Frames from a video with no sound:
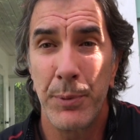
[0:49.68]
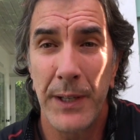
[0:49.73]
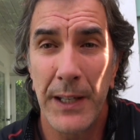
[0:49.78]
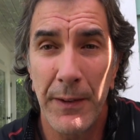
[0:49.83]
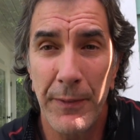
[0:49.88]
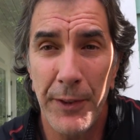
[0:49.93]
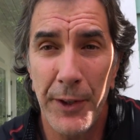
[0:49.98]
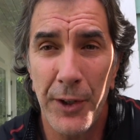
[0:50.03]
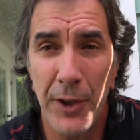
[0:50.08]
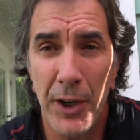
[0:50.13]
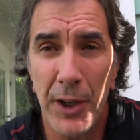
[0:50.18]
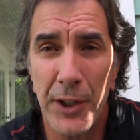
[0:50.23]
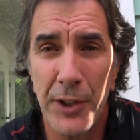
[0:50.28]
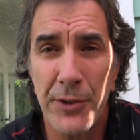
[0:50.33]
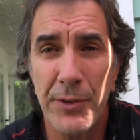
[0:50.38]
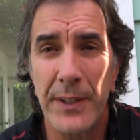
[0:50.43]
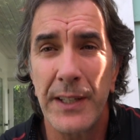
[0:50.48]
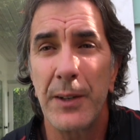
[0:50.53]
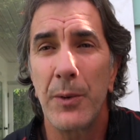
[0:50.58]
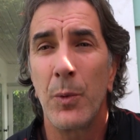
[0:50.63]
give the dog a
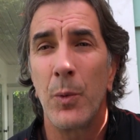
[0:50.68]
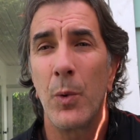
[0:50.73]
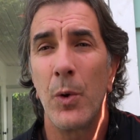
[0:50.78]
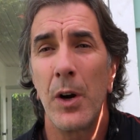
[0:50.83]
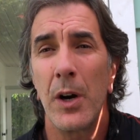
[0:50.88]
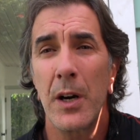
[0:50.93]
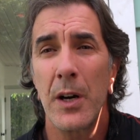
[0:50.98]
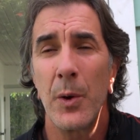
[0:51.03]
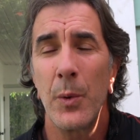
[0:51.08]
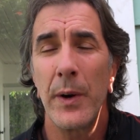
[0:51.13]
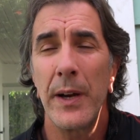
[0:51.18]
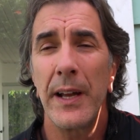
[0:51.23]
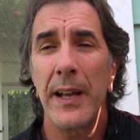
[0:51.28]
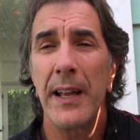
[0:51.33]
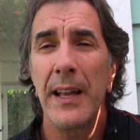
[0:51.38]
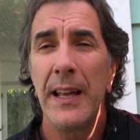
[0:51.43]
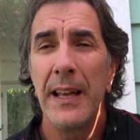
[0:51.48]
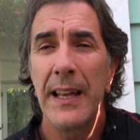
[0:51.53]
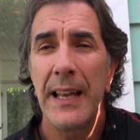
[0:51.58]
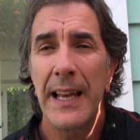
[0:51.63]
treat, walk
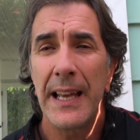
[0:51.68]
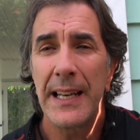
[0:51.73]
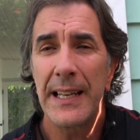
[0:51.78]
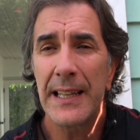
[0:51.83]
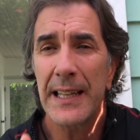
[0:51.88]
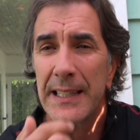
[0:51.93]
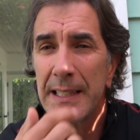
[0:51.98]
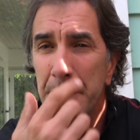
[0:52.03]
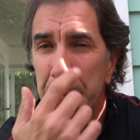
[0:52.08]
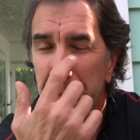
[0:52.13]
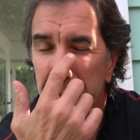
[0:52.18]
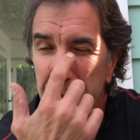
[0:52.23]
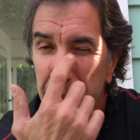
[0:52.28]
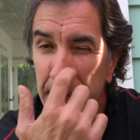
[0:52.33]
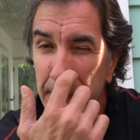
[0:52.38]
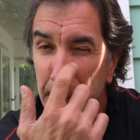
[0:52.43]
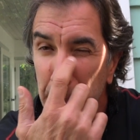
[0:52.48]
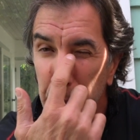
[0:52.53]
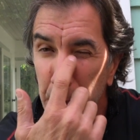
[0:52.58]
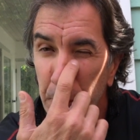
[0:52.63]
away, and let him
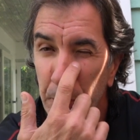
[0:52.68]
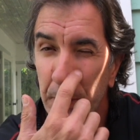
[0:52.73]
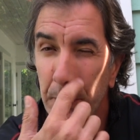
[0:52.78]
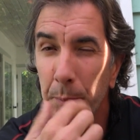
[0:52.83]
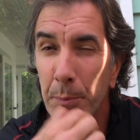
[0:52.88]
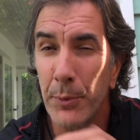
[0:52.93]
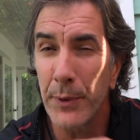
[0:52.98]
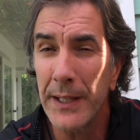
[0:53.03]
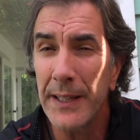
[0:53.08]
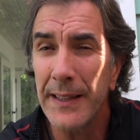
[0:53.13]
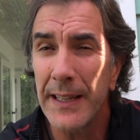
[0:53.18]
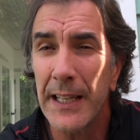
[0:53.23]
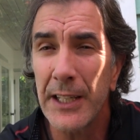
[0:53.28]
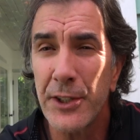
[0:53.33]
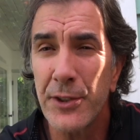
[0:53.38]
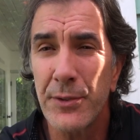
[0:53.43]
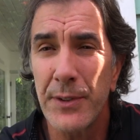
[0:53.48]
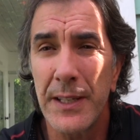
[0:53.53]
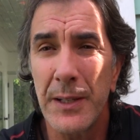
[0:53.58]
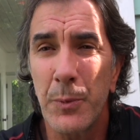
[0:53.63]
see that you can bring
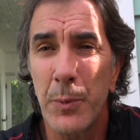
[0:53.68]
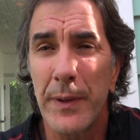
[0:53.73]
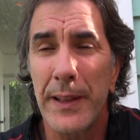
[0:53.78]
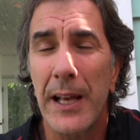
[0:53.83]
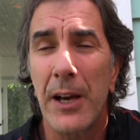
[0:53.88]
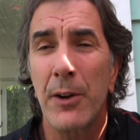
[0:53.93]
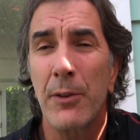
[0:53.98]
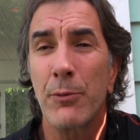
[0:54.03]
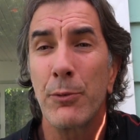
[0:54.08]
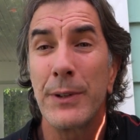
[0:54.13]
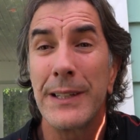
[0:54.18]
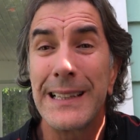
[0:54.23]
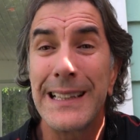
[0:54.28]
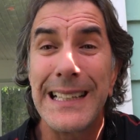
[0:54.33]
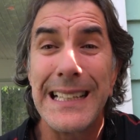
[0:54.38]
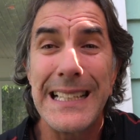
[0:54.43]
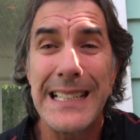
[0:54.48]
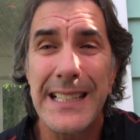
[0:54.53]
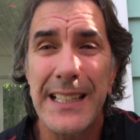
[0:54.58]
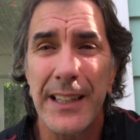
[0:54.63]
that treat without
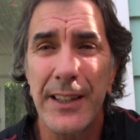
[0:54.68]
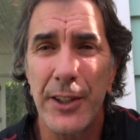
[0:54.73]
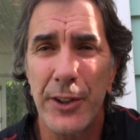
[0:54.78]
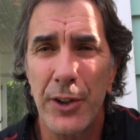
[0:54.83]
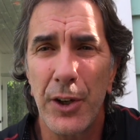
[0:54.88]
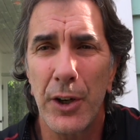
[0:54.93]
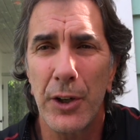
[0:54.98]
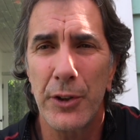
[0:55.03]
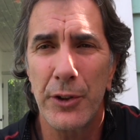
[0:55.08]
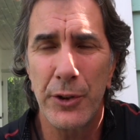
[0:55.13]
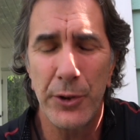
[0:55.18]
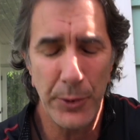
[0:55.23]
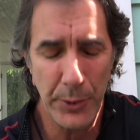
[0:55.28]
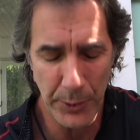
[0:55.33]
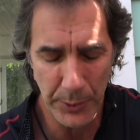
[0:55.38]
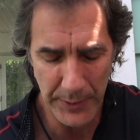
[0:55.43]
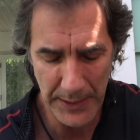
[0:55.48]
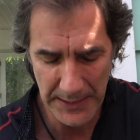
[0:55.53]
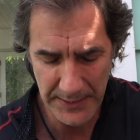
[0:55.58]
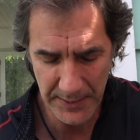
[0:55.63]
releasing the dog to
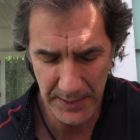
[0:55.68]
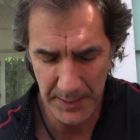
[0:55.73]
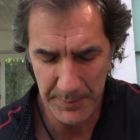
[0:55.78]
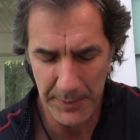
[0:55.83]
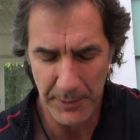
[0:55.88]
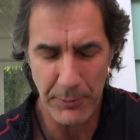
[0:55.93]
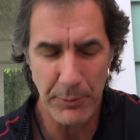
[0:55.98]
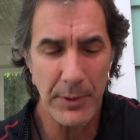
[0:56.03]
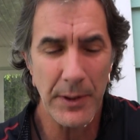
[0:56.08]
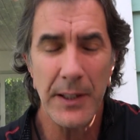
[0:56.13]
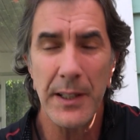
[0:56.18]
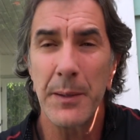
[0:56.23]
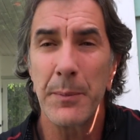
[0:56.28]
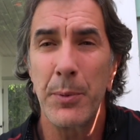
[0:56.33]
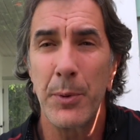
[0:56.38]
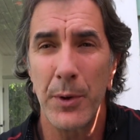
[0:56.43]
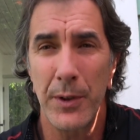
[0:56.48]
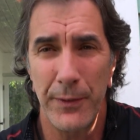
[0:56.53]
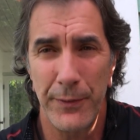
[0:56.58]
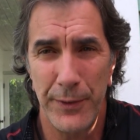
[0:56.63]
you. That's gonna be really
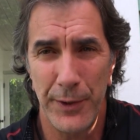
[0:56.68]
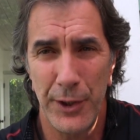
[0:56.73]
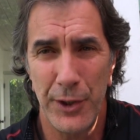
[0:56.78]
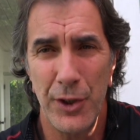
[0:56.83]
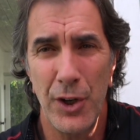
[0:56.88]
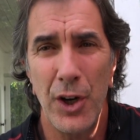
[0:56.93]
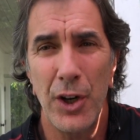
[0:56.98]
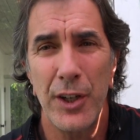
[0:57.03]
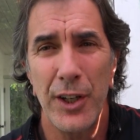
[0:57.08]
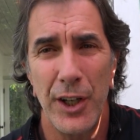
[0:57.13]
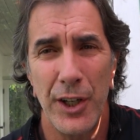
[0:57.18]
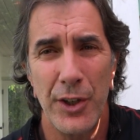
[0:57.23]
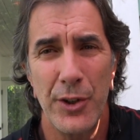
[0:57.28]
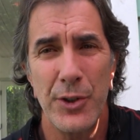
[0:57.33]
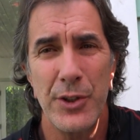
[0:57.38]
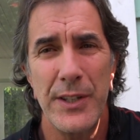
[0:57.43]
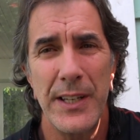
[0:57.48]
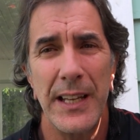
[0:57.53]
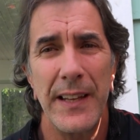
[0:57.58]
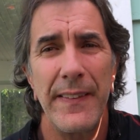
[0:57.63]
important for the dog to
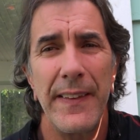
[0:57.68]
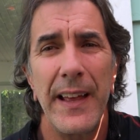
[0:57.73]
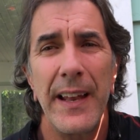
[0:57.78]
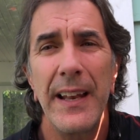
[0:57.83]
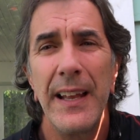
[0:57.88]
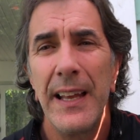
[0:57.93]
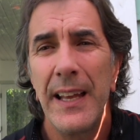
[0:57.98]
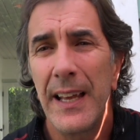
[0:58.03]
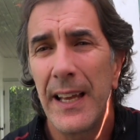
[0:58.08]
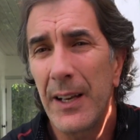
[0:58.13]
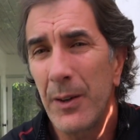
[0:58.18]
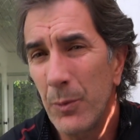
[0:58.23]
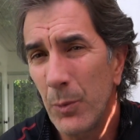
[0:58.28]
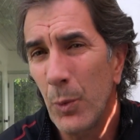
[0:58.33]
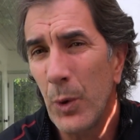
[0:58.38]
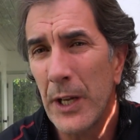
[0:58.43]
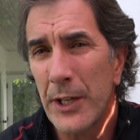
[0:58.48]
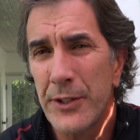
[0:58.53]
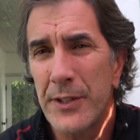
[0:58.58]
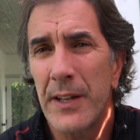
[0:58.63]
understand that. And
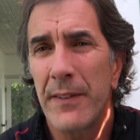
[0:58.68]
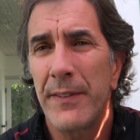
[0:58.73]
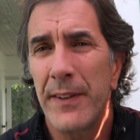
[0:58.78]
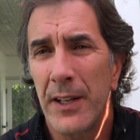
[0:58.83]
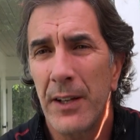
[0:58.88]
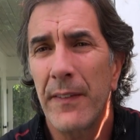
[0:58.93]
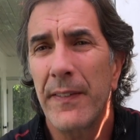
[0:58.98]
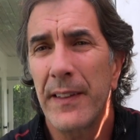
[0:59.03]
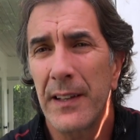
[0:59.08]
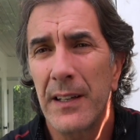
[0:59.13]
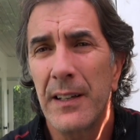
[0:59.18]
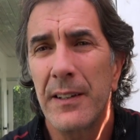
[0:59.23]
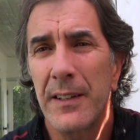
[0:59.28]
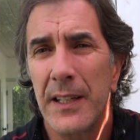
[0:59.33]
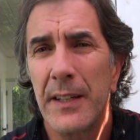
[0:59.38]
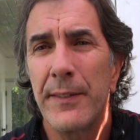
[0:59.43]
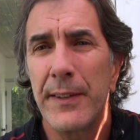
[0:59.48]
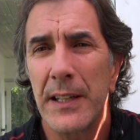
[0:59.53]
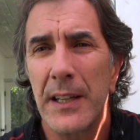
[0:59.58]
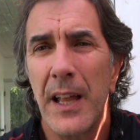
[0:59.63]
watch that video, I think
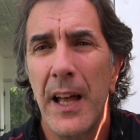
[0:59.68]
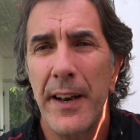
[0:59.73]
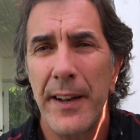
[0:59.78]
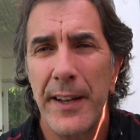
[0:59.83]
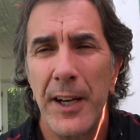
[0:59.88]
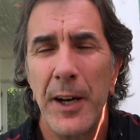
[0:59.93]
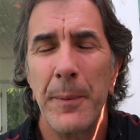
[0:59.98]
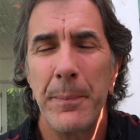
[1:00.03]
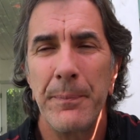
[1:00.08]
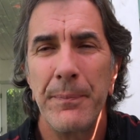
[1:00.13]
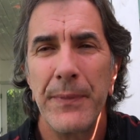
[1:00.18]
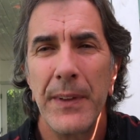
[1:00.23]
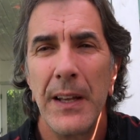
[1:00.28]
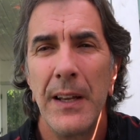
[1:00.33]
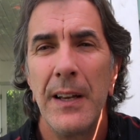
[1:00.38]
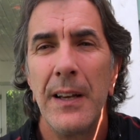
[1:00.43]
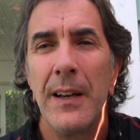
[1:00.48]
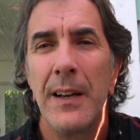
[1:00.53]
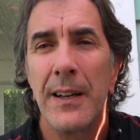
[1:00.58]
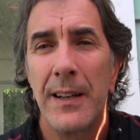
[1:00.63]
it'll give you a lot of help.
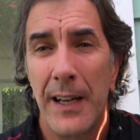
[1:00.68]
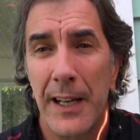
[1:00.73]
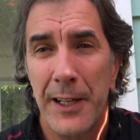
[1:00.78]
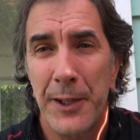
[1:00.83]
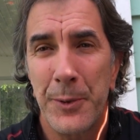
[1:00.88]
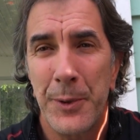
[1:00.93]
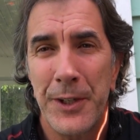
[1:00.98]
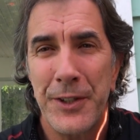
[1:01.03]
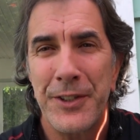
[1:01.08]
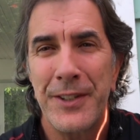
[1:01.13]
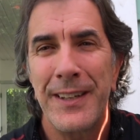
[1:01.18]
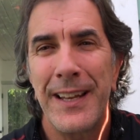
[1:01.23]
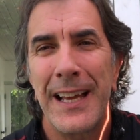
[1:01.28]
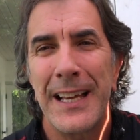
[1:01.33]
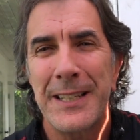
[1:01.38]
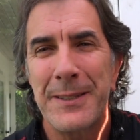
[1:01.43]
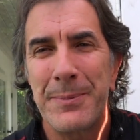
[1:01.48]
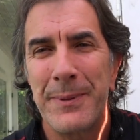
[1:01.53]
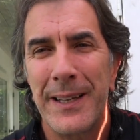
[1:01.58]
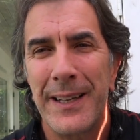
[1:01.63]
Got a question?
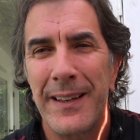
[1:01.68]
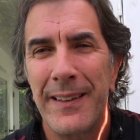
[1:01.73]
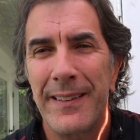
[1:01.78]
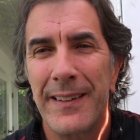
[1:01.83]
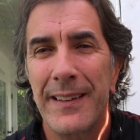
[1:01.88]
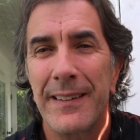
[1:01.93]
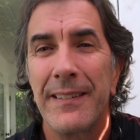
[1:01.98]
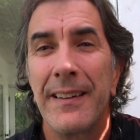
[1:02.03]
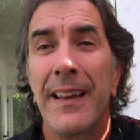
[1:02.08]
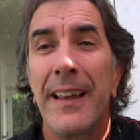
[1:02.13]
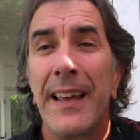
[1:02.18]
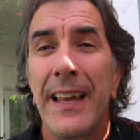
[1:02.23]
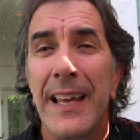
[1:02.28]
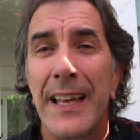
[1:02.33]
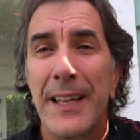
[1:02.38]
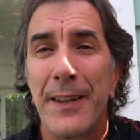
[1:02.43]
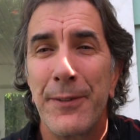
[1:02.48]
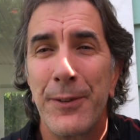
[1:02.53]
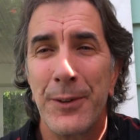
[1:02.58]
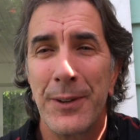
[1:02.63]
Ask me anything.
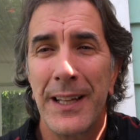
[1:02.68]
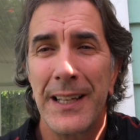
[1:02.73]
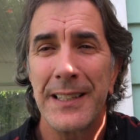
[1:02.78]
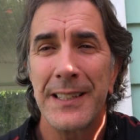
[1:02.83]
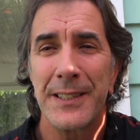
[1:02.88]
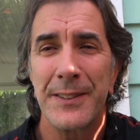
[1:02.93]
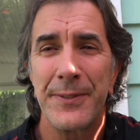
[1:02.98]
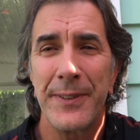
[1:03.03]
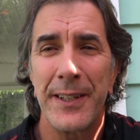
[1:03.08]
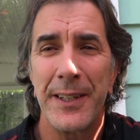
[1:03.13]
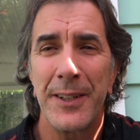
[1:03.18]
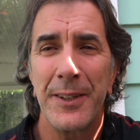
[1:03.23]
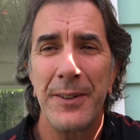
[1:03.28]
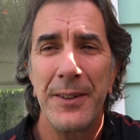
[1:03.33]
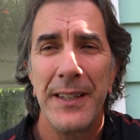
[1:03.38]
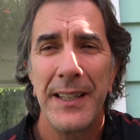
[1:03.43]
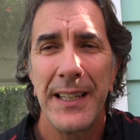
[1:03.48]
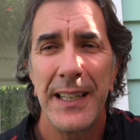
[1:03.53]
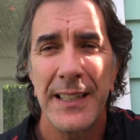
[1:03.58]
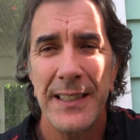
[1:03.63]
Hey, if you like this video,
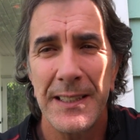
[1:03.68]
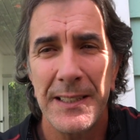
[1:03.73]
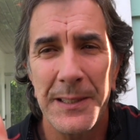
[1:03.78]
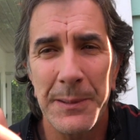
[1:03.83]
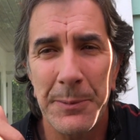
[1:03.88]
hit the